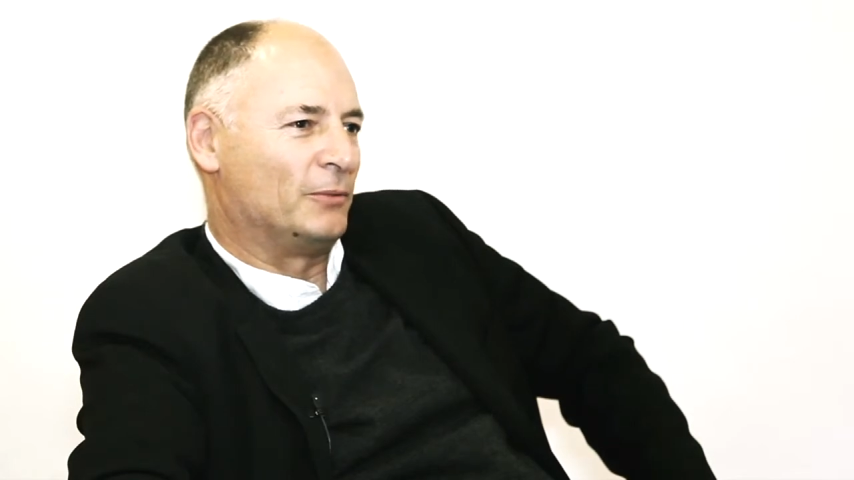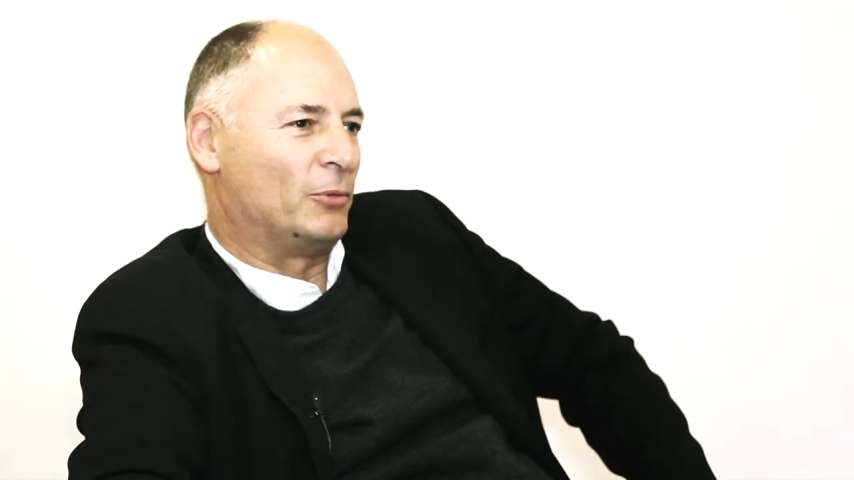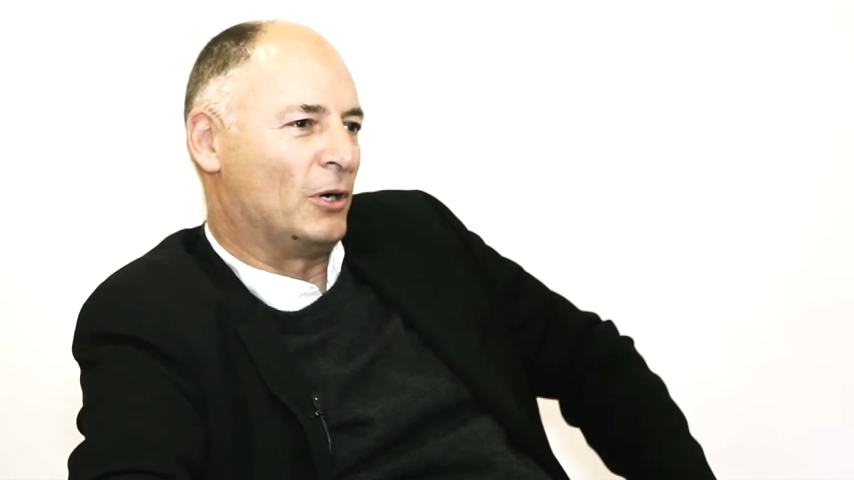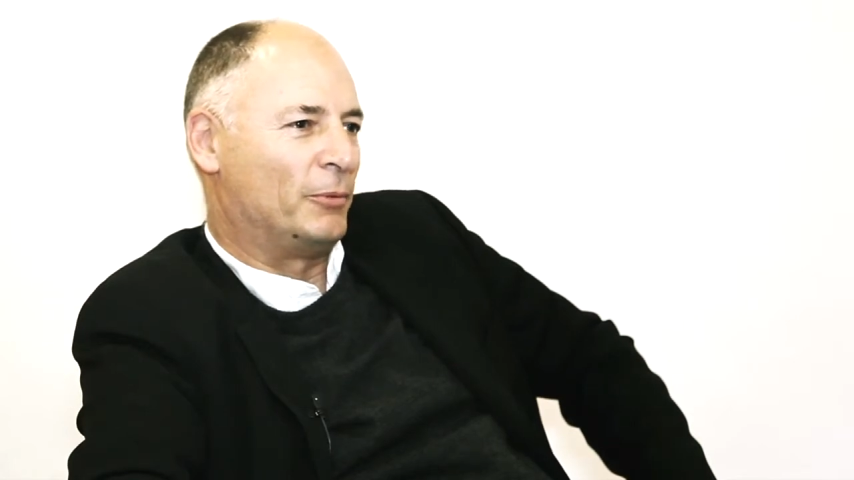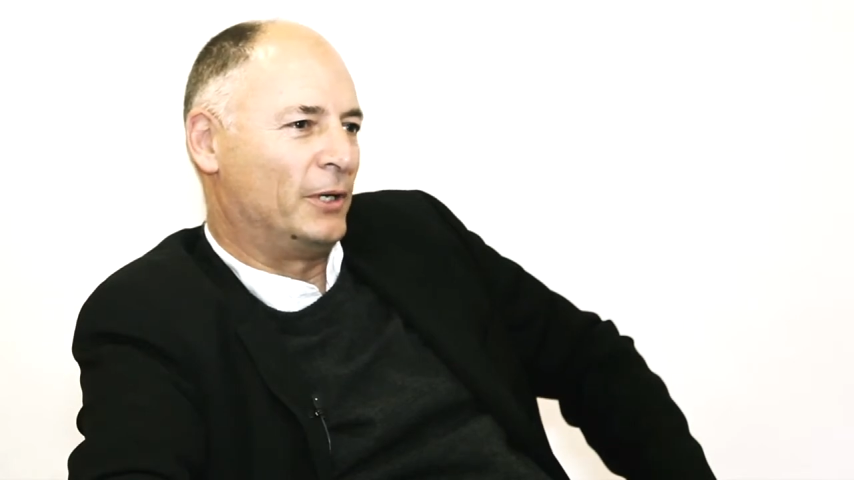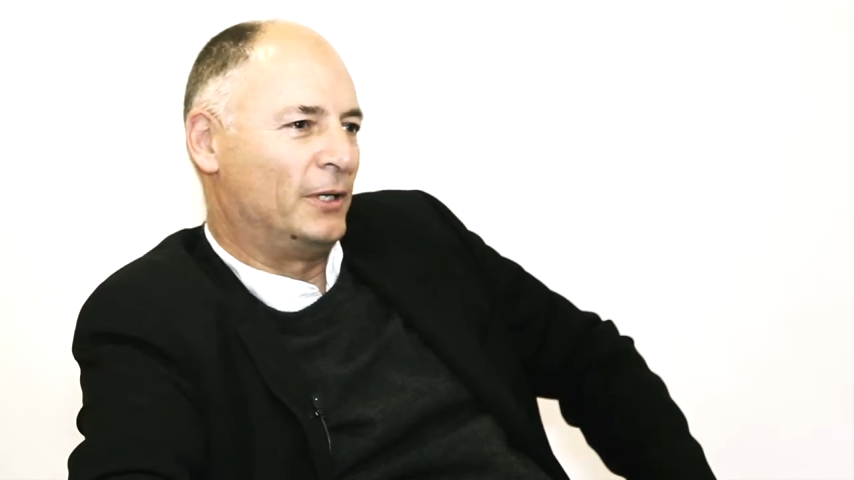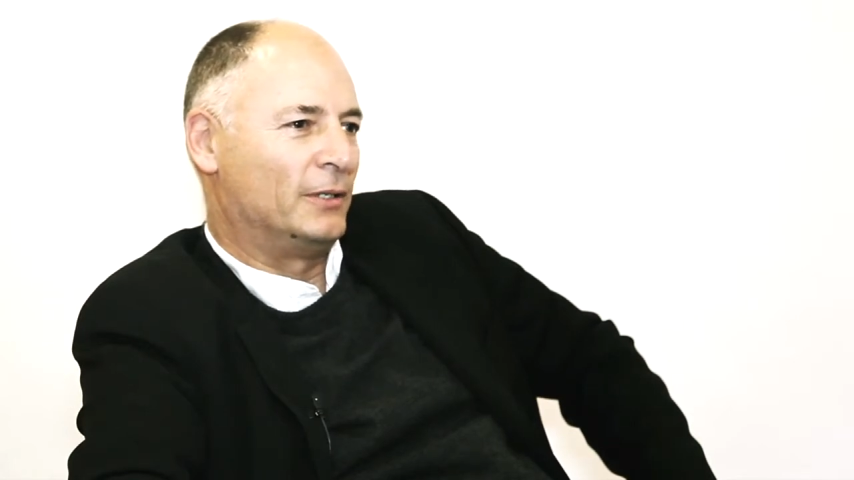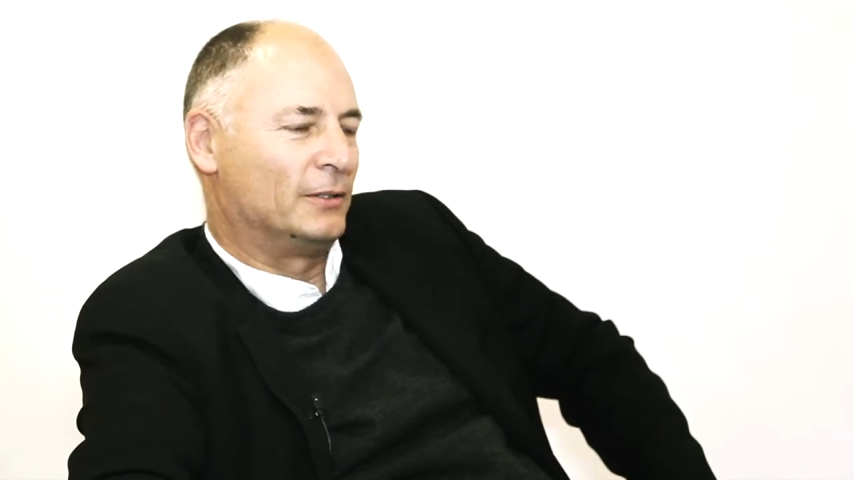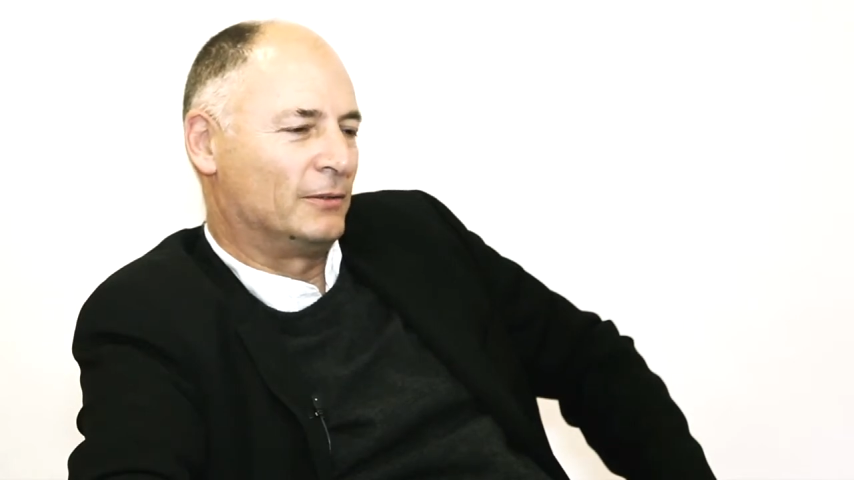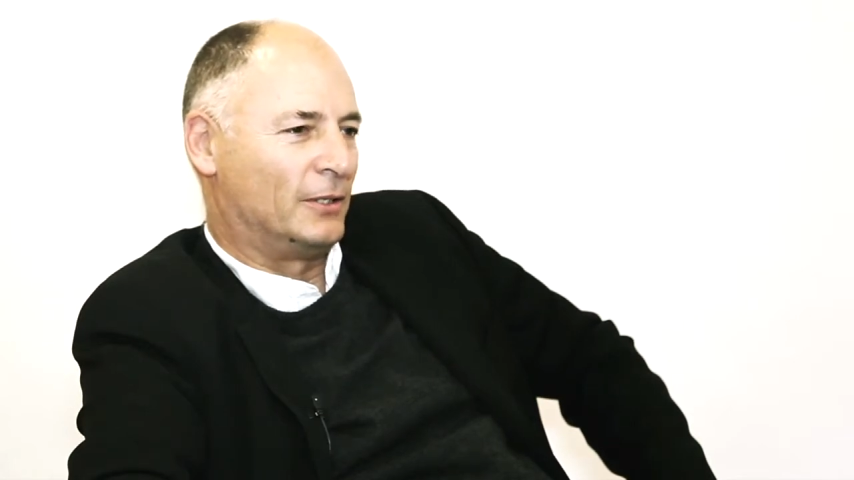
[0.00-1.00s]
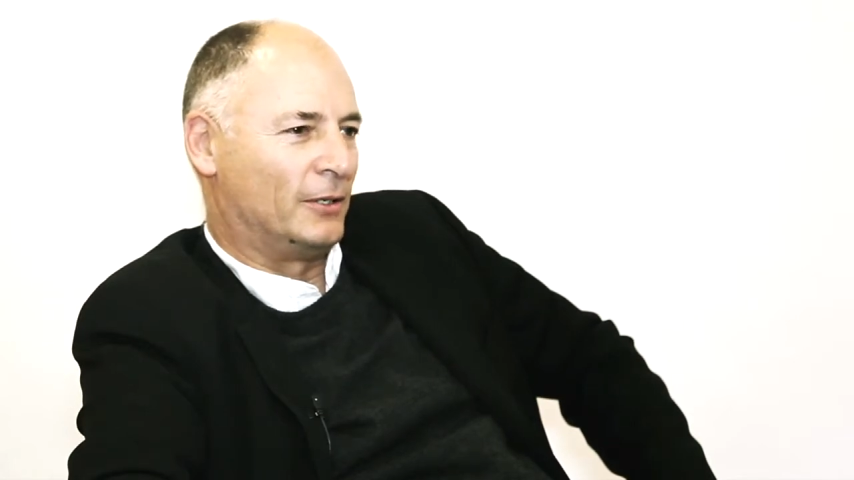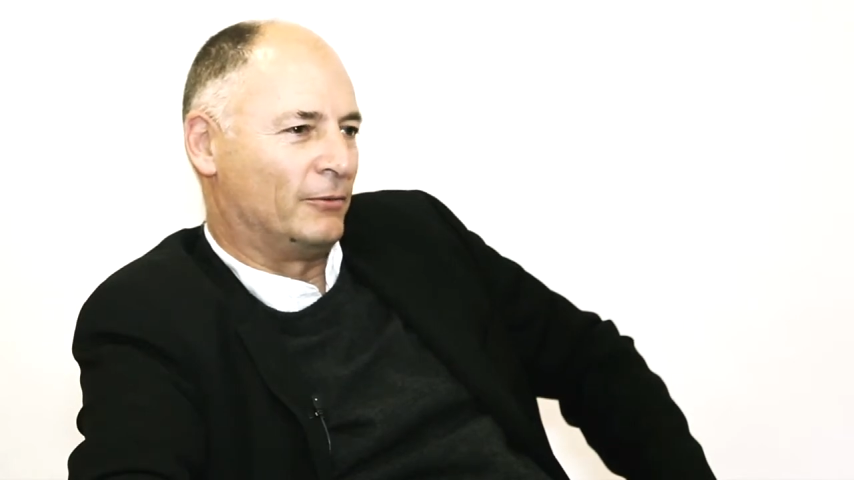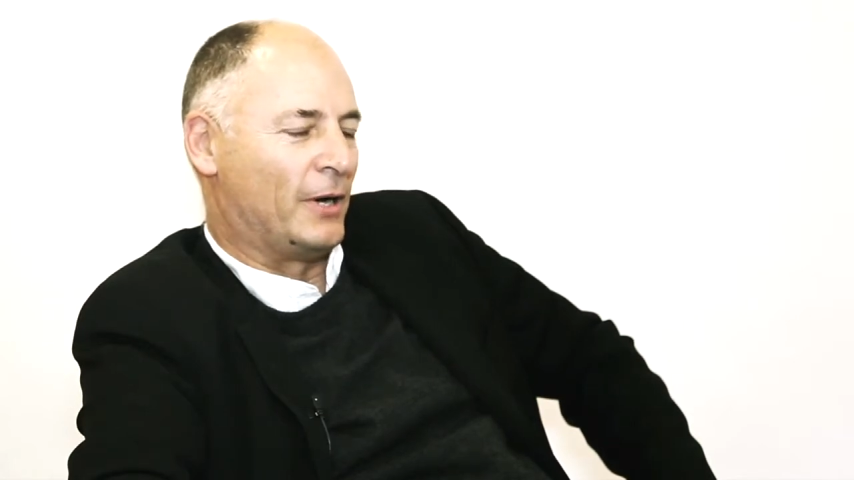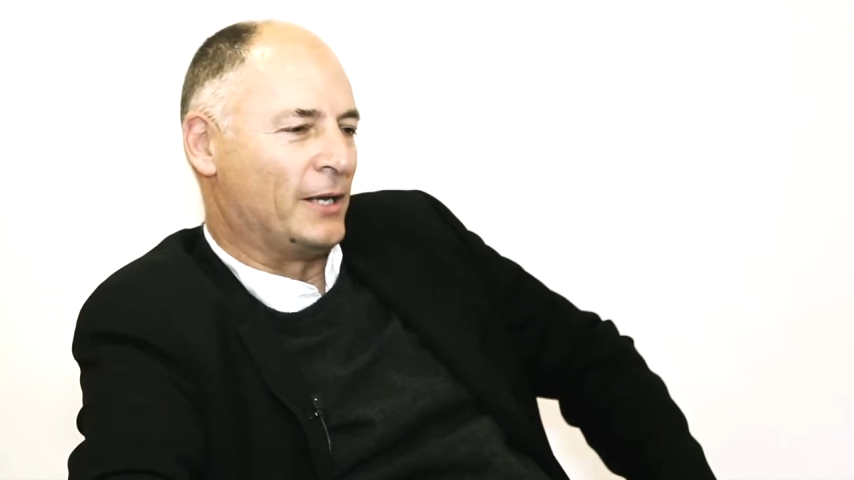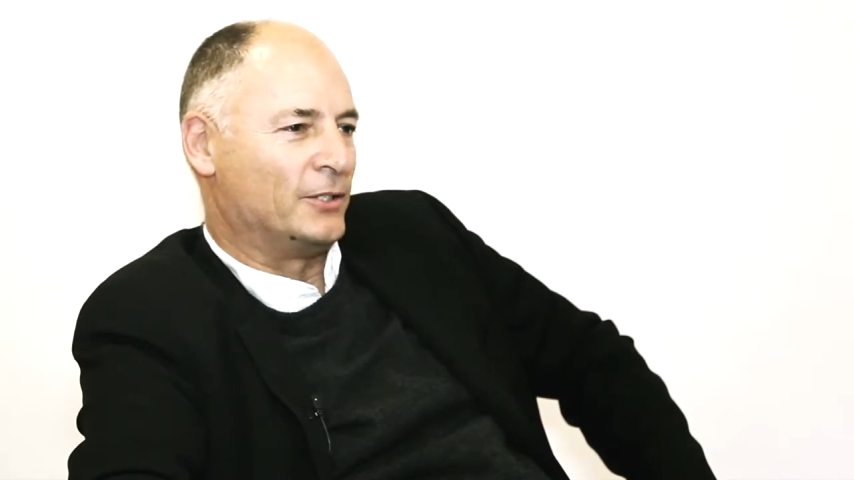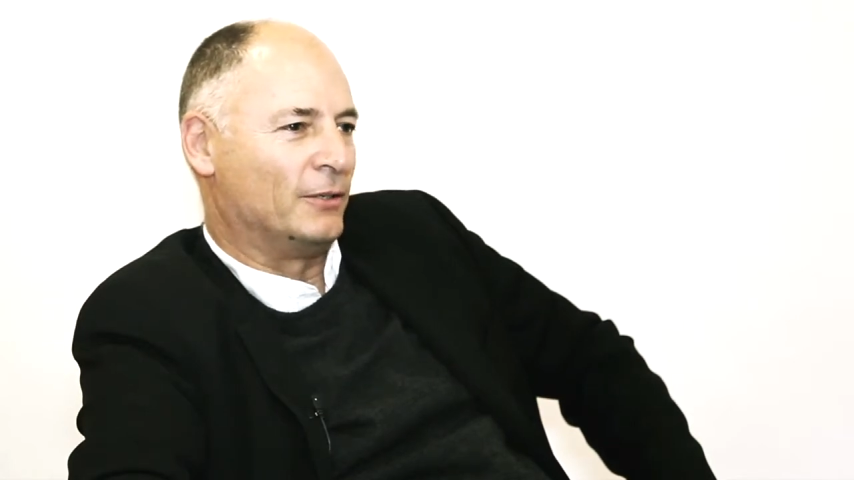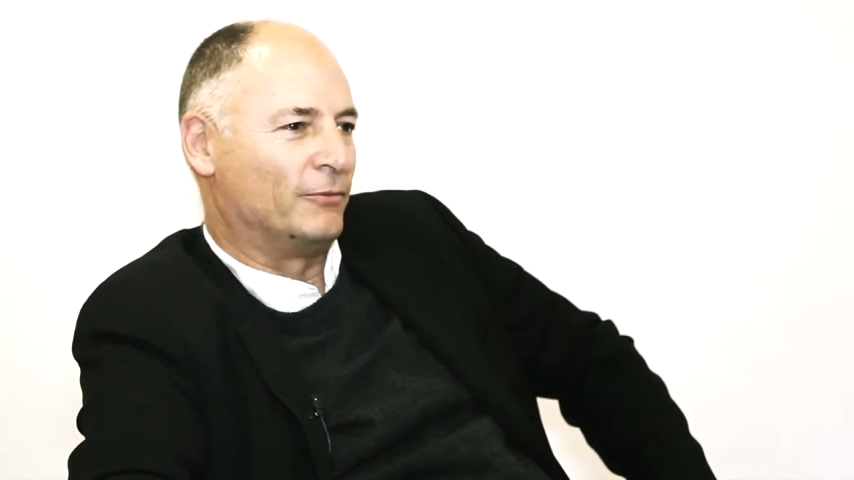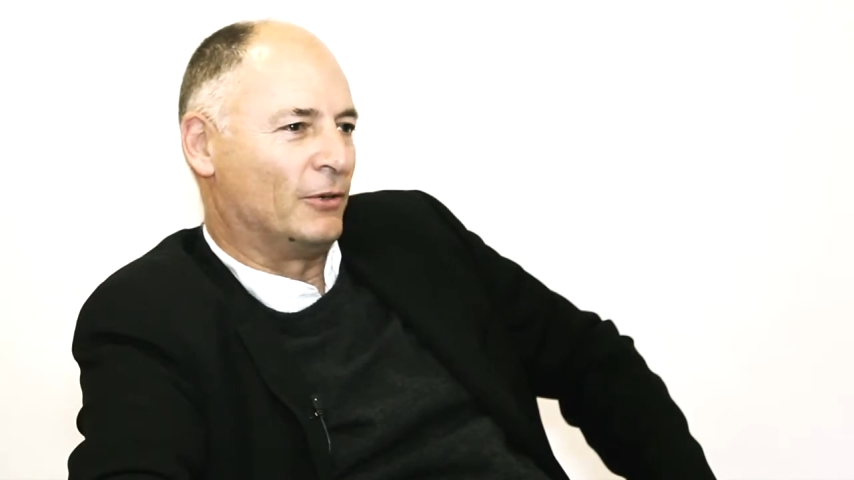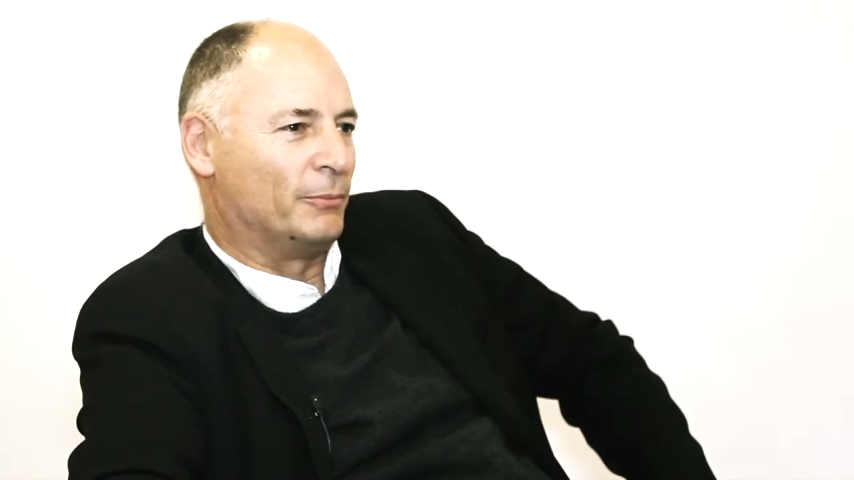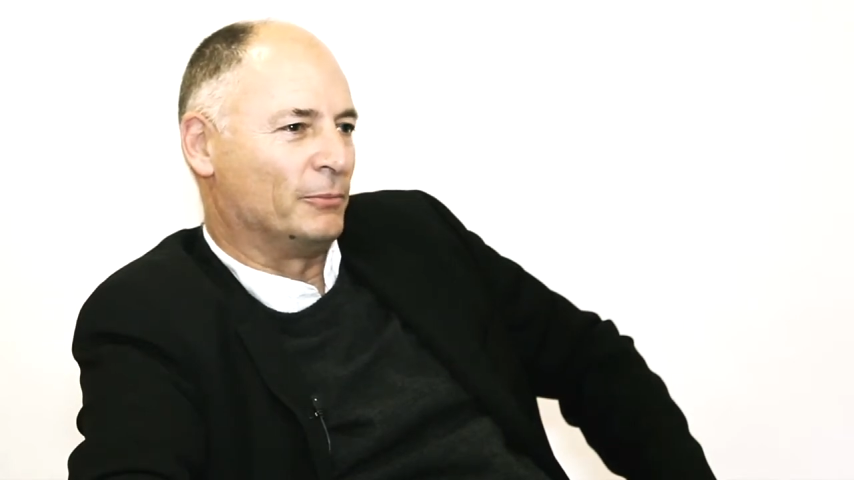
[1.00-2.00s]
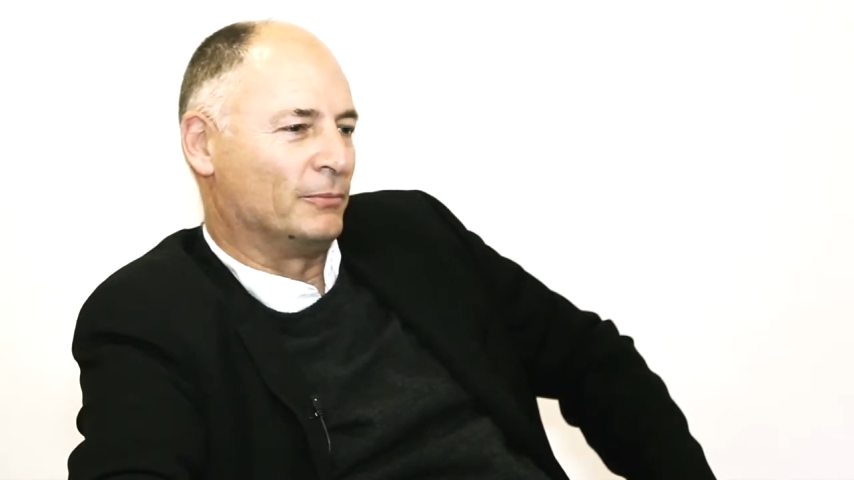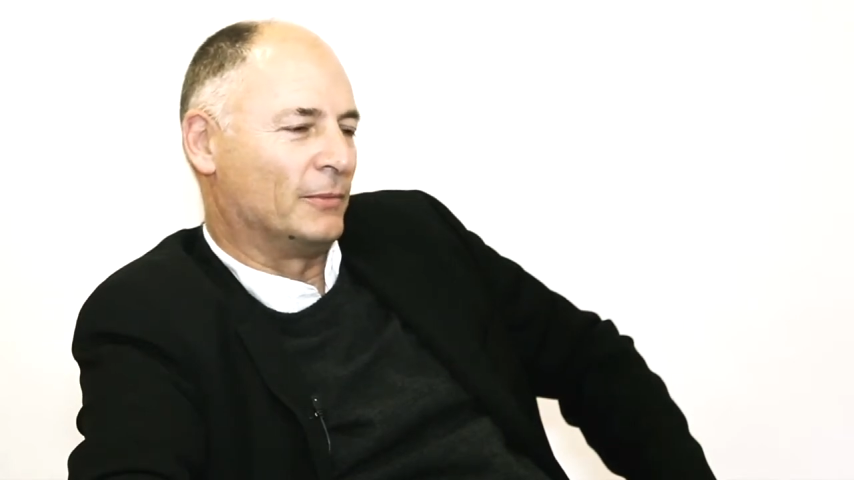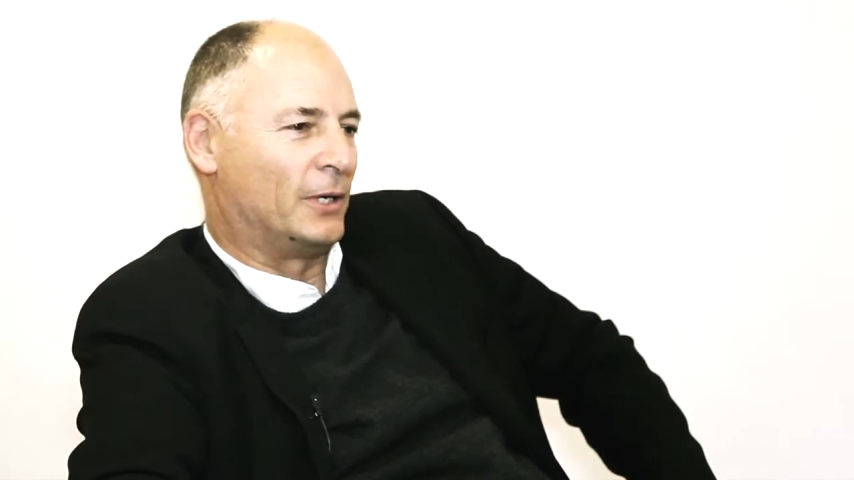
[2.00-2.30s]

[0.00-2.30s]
in property, ranging from